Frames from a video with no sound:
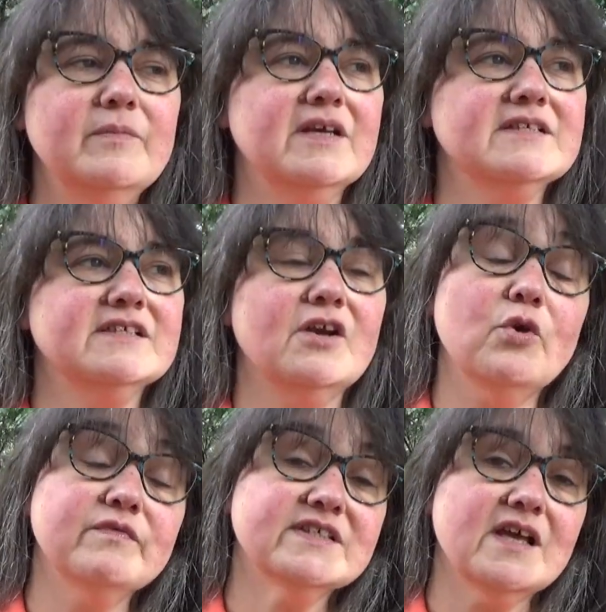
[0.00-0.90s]
because it's an
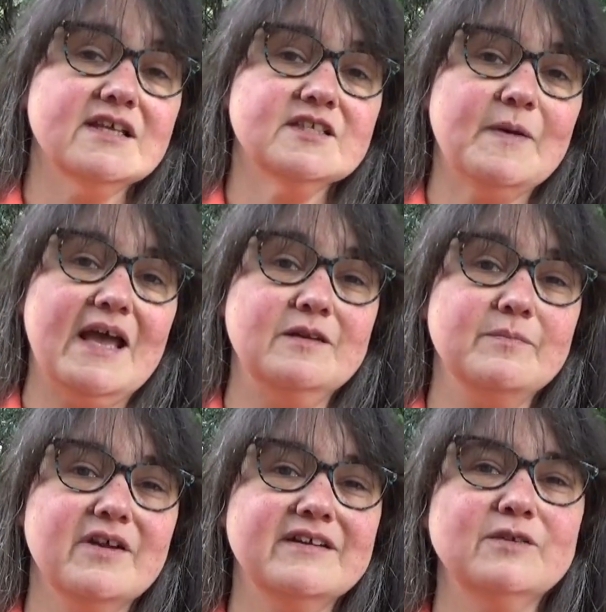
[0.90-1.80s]
oversized pattern,
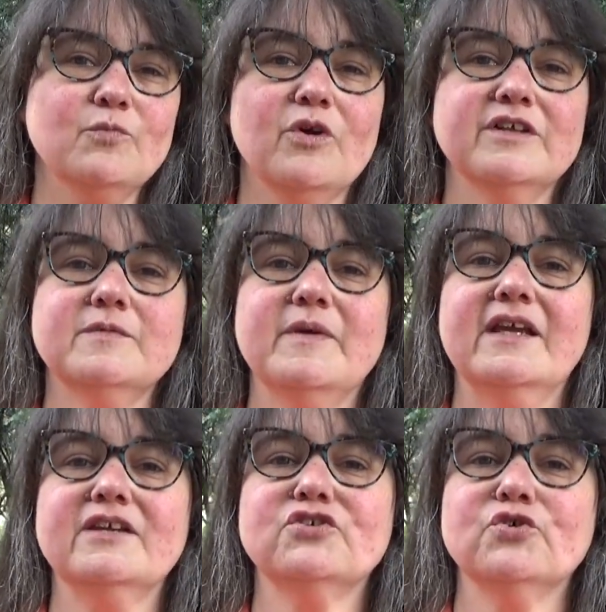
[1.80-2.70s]
but I didn't want it to
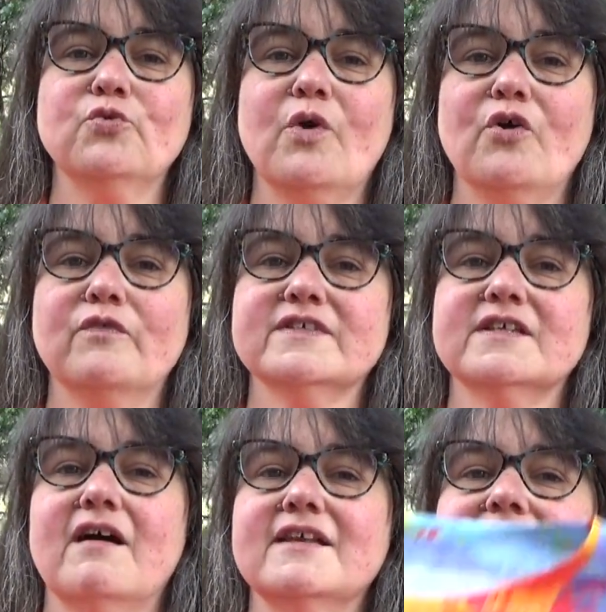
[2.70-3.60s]
be too
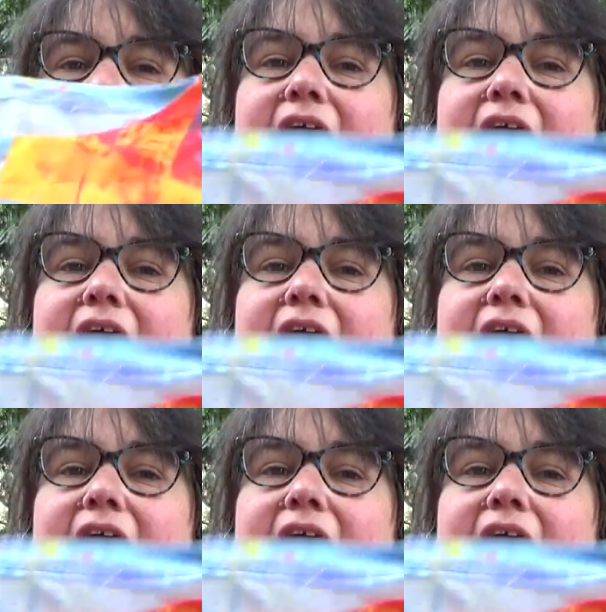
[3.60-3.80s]
oversized.